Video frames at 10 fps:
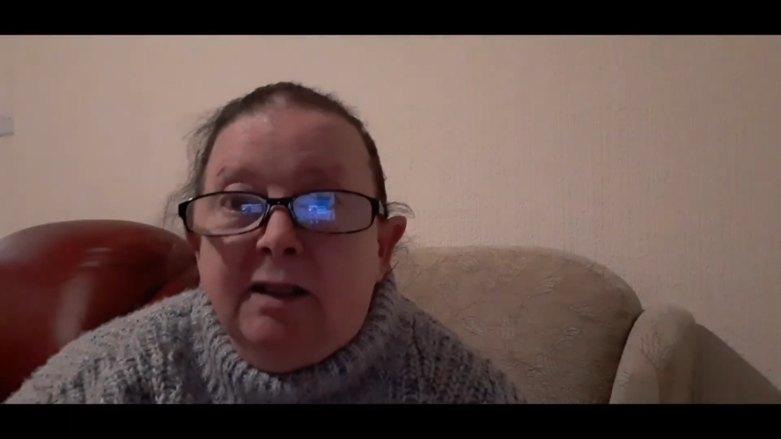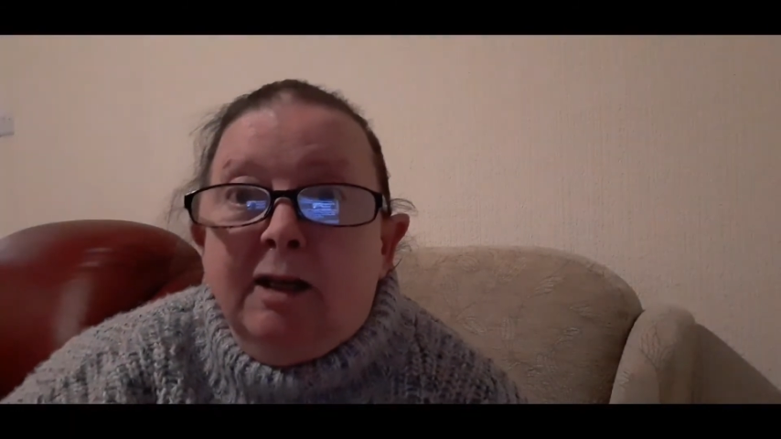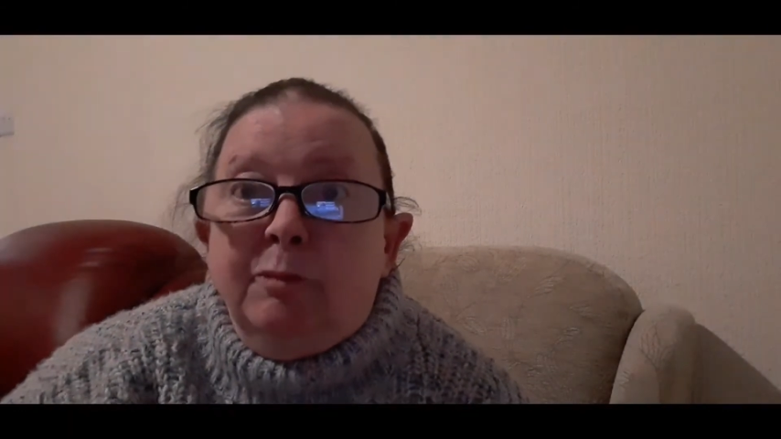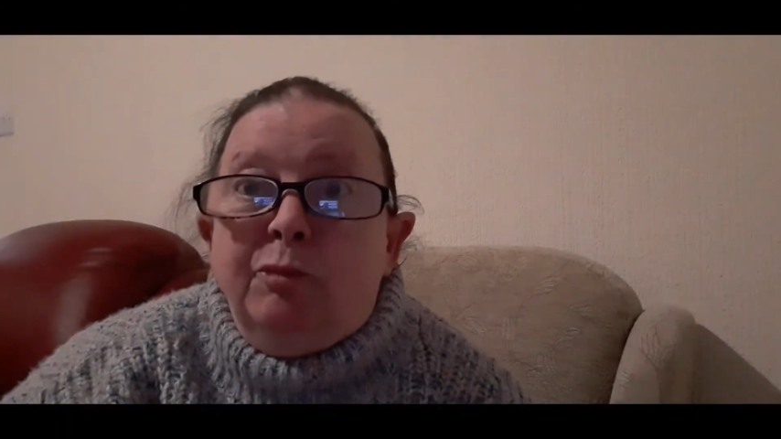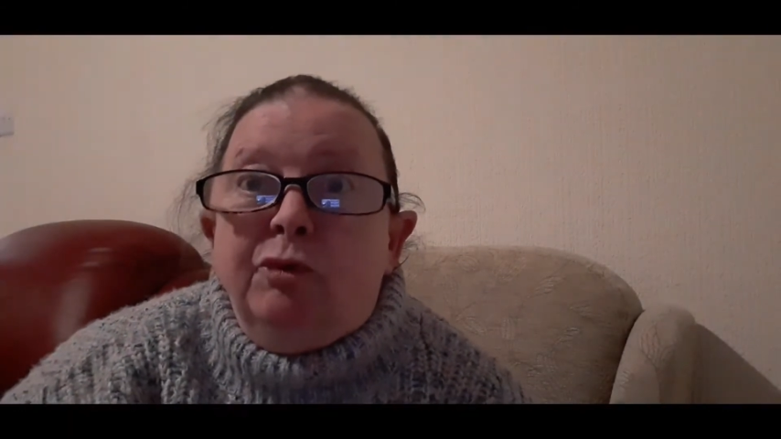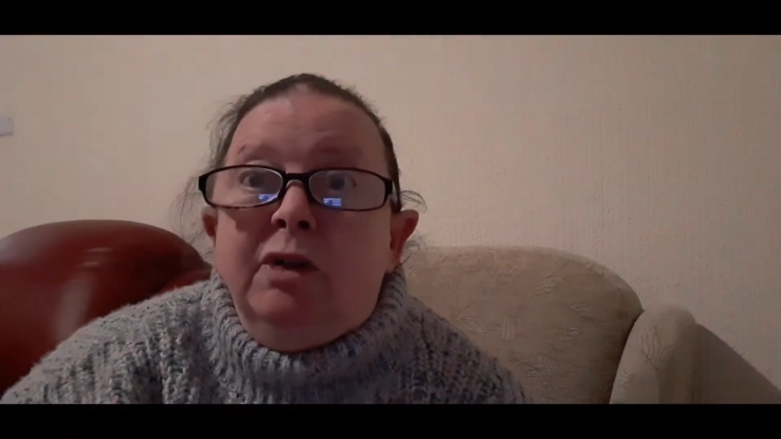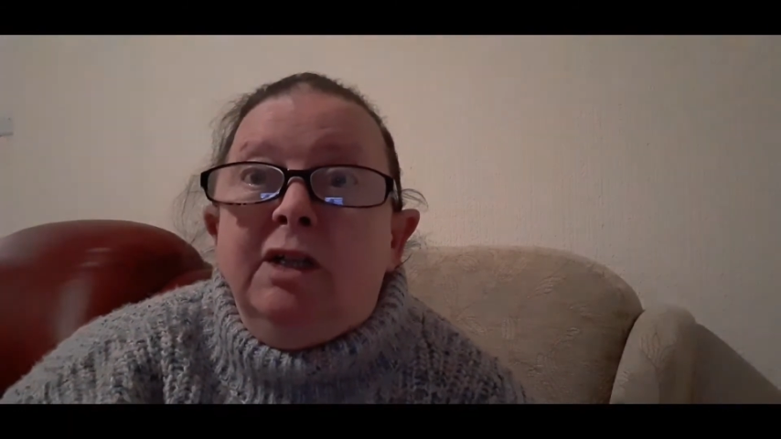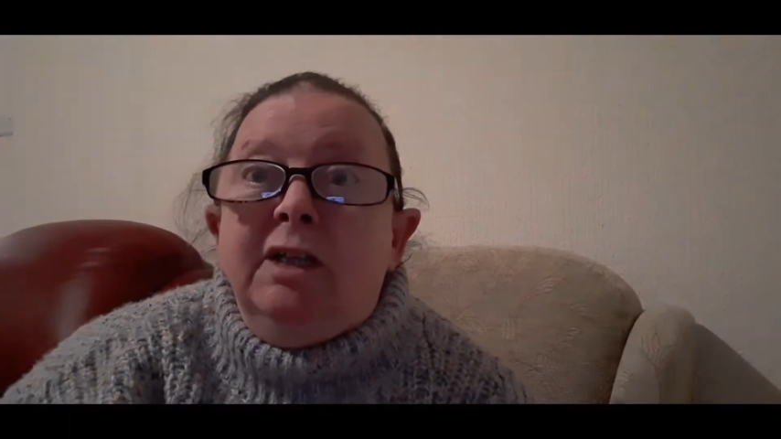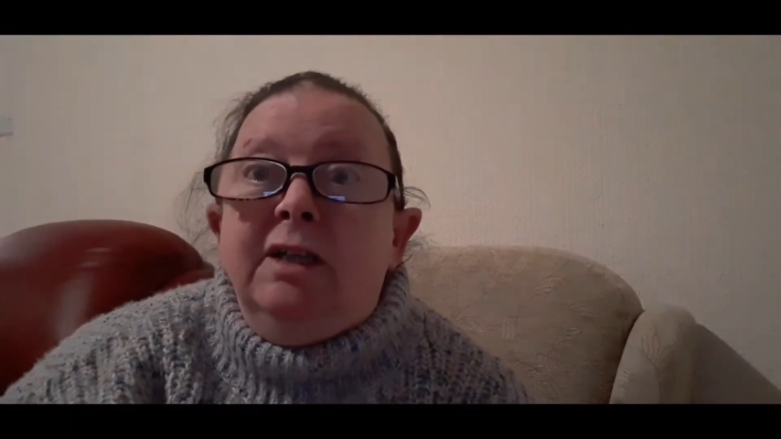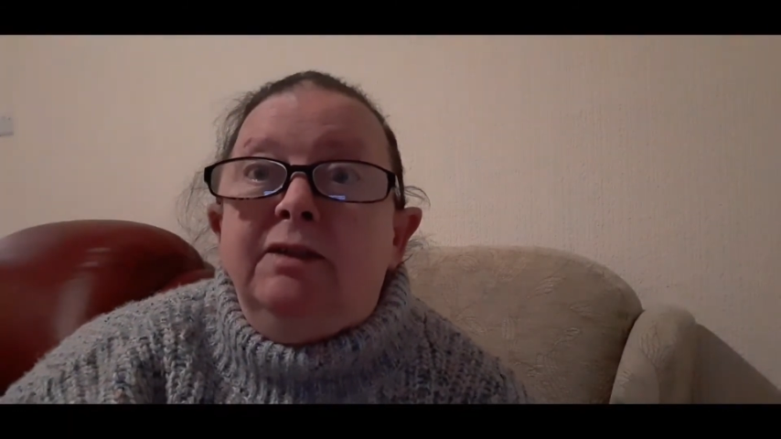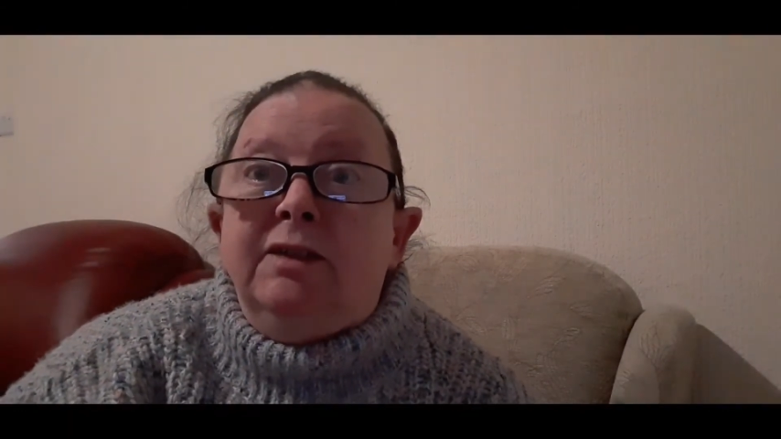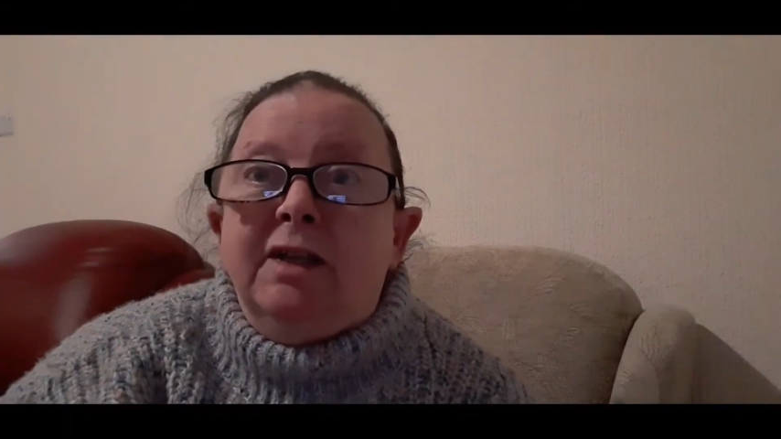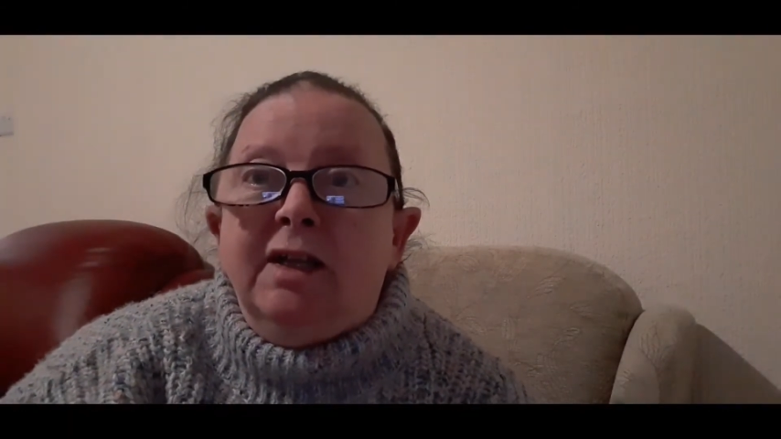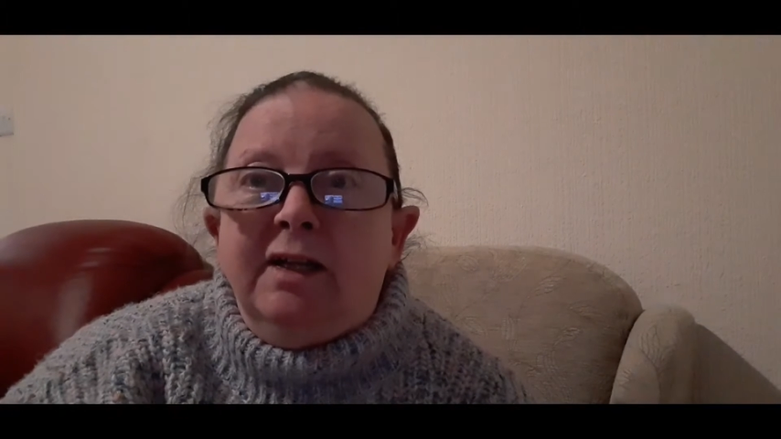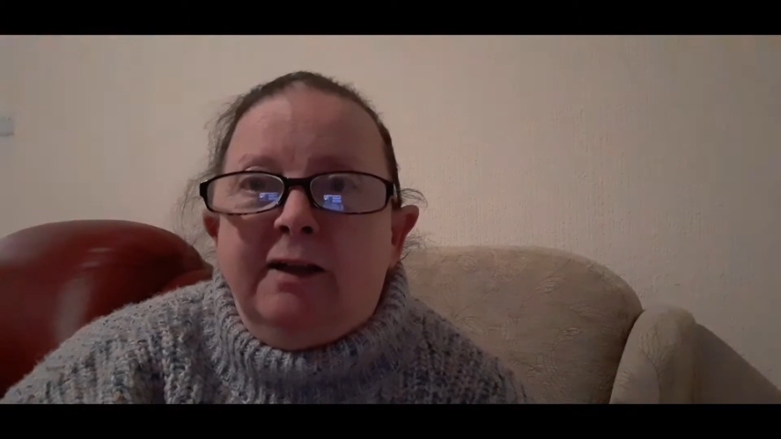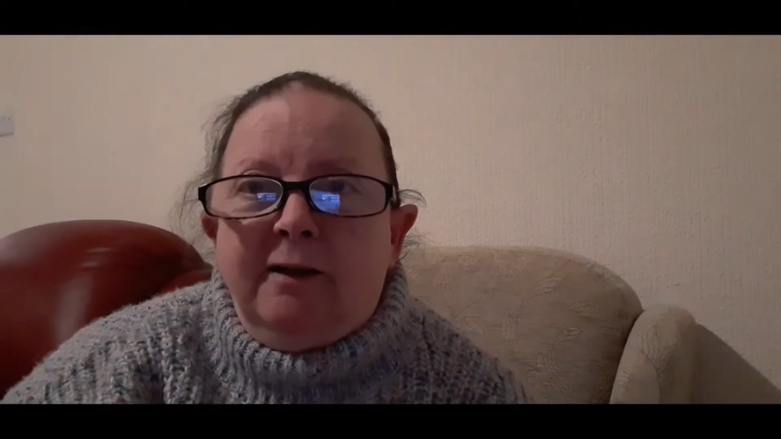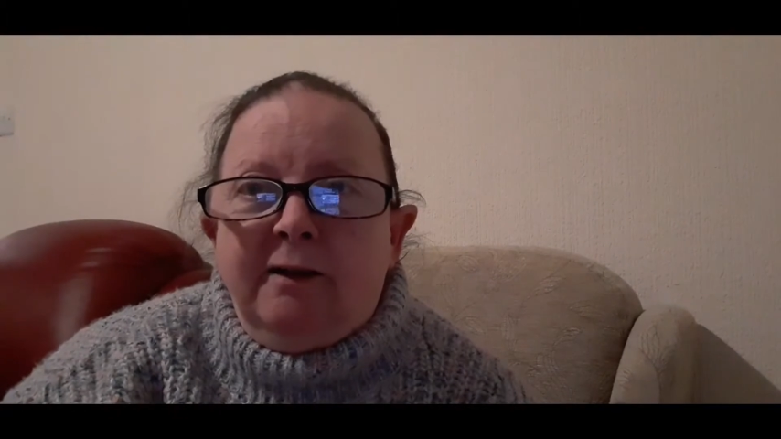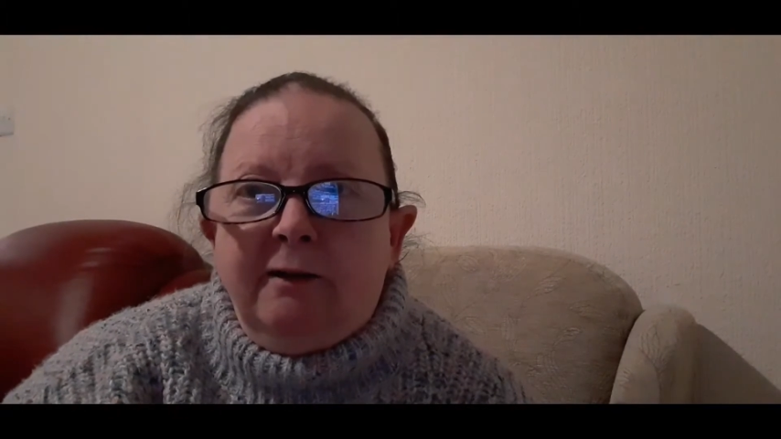and breathed in,